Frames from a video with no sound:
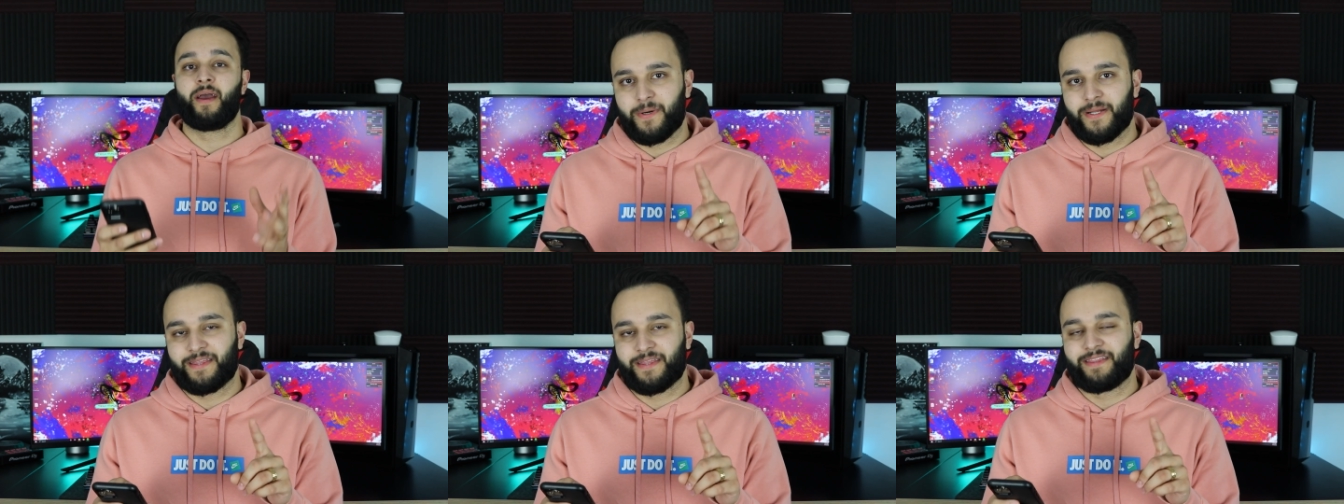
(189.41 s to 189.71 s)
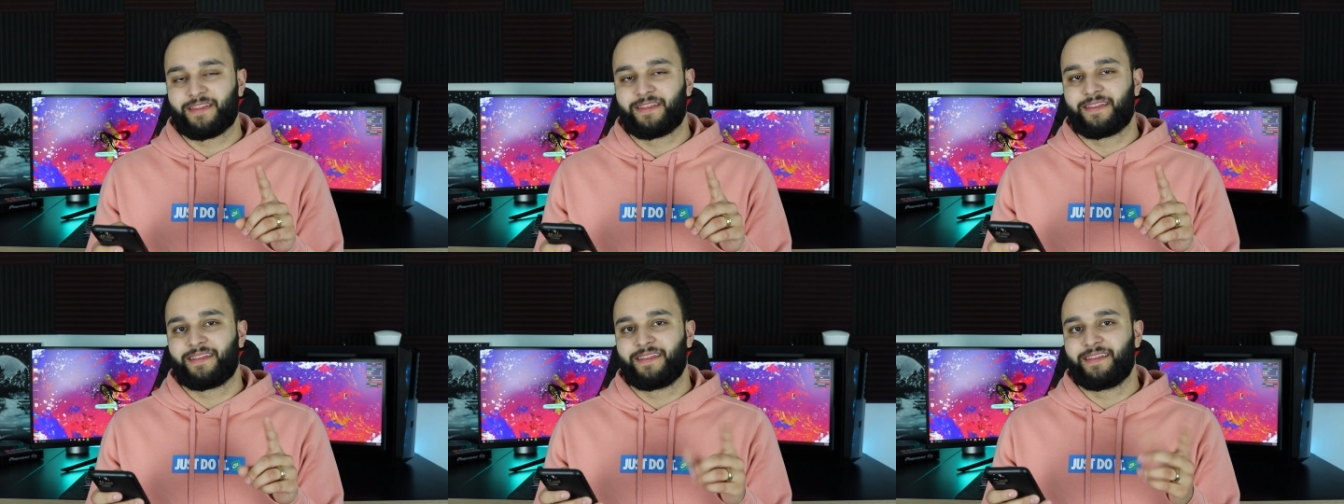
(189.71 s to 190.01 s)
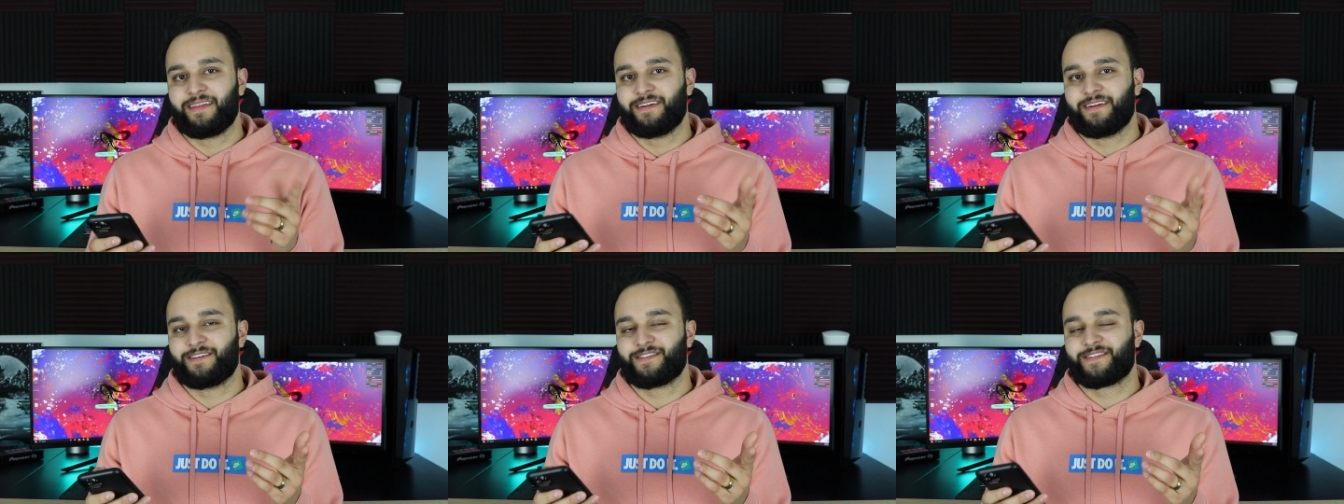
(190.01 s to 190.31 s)
but
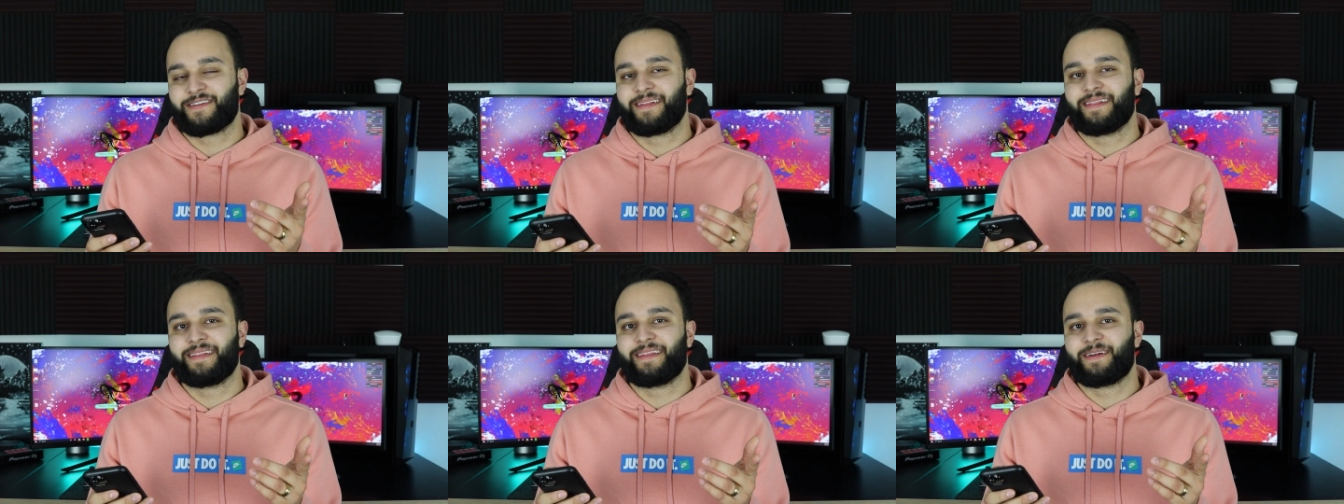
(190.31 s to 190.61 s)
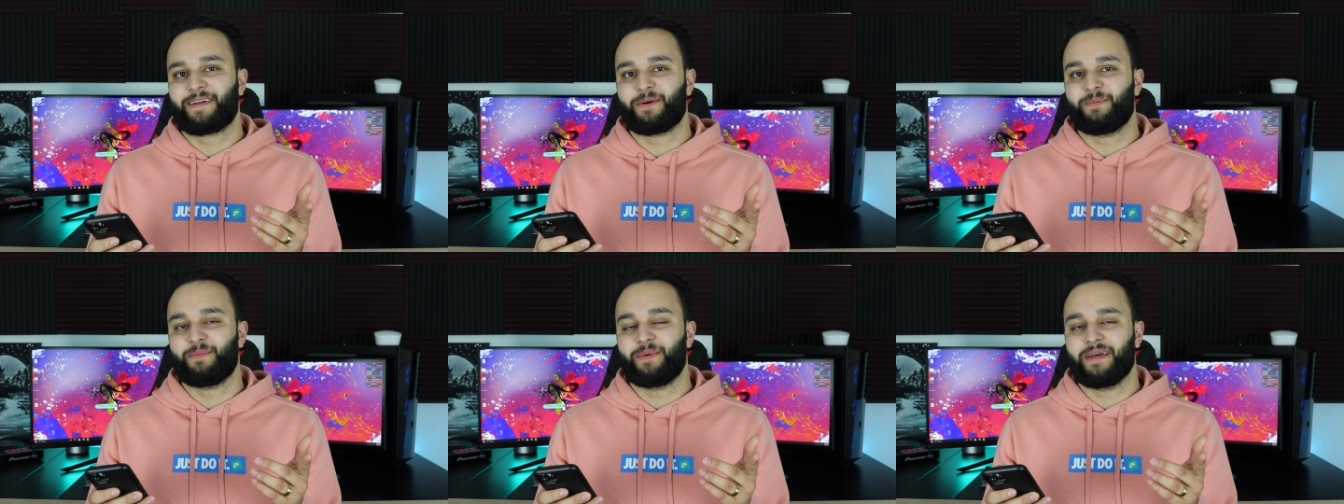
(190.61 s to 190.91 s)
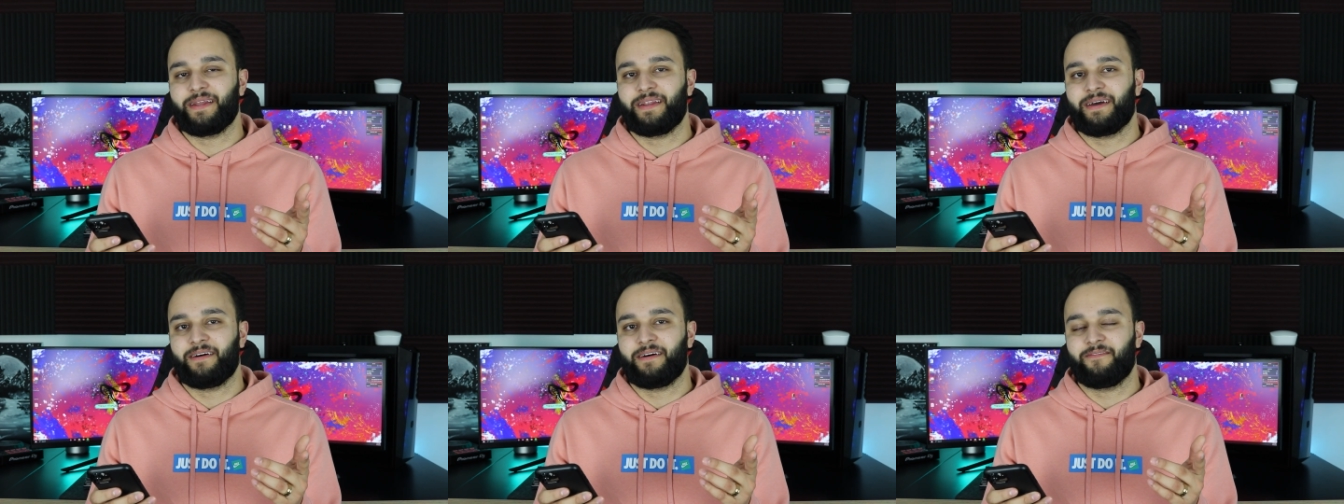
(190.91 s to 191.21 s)
there's a little
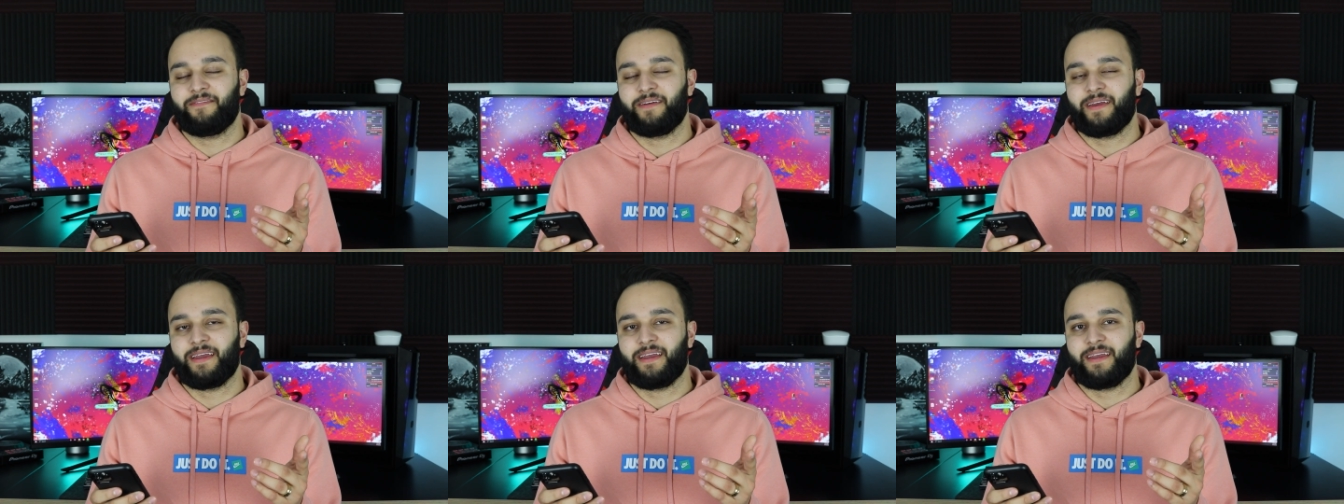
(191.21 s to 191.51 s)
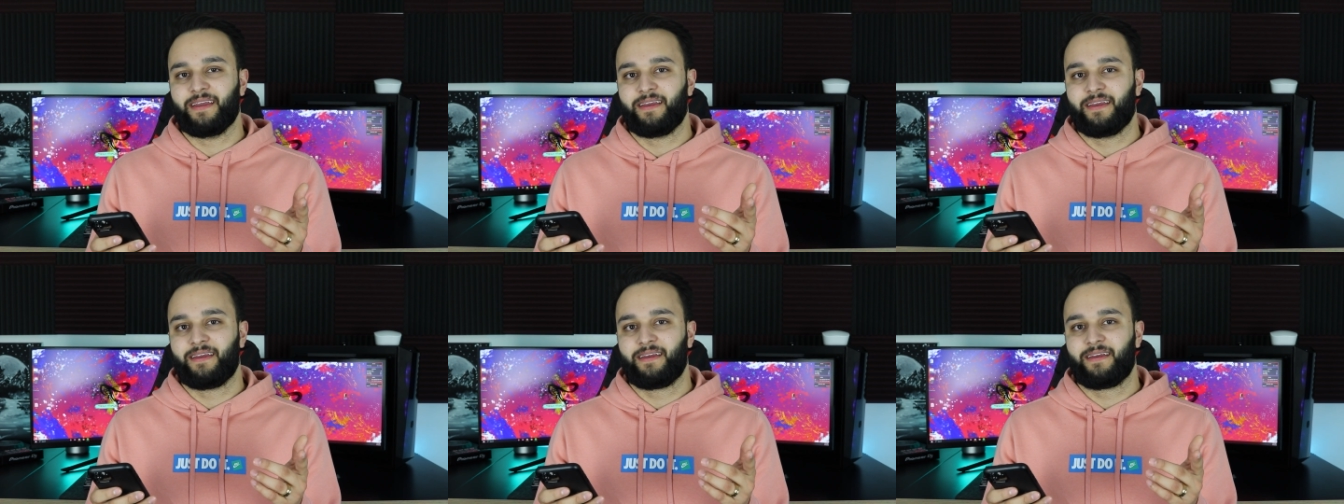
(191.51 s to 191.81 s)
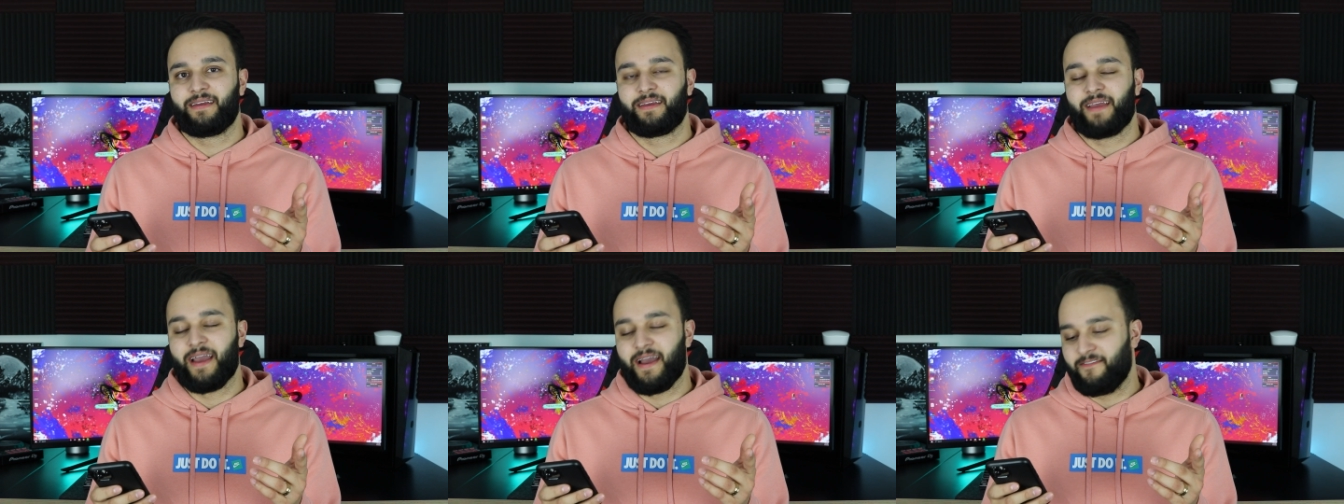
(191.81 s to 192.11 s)
bit of a
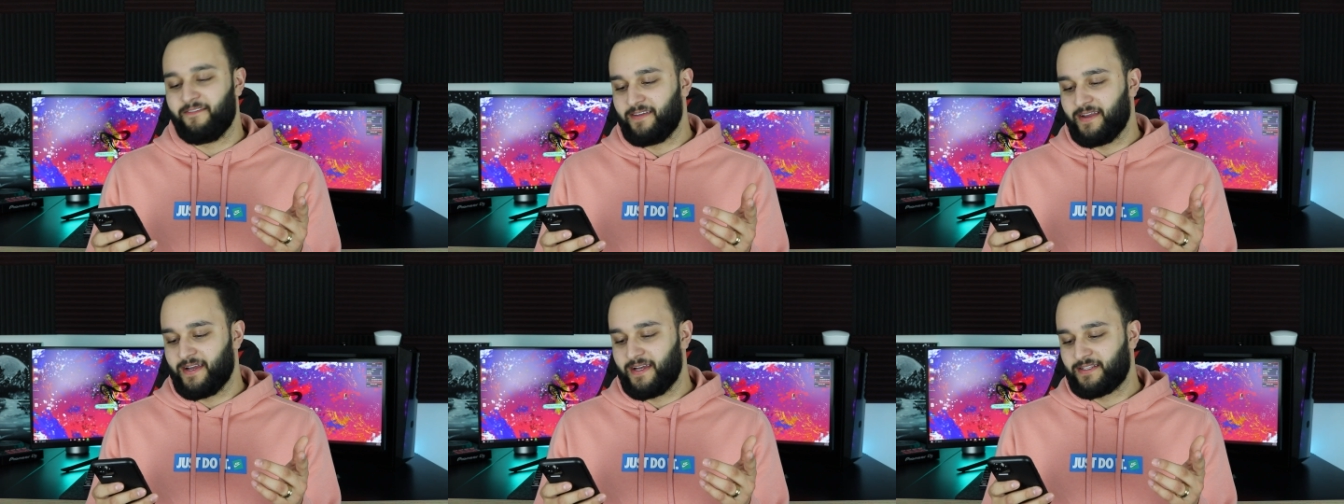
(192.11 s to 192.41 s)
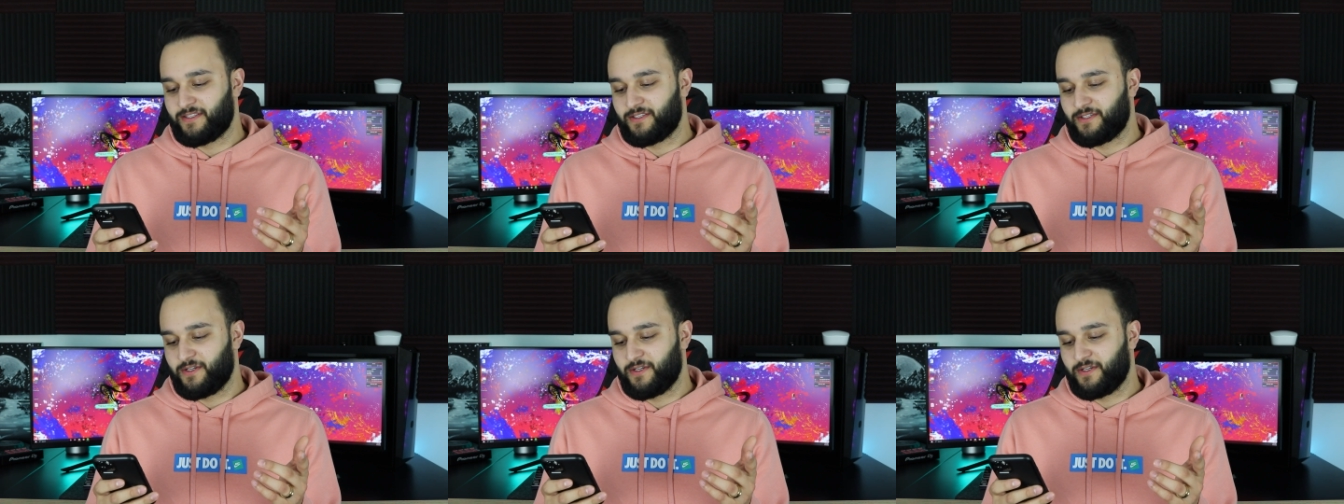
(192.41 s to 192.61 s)
caveat.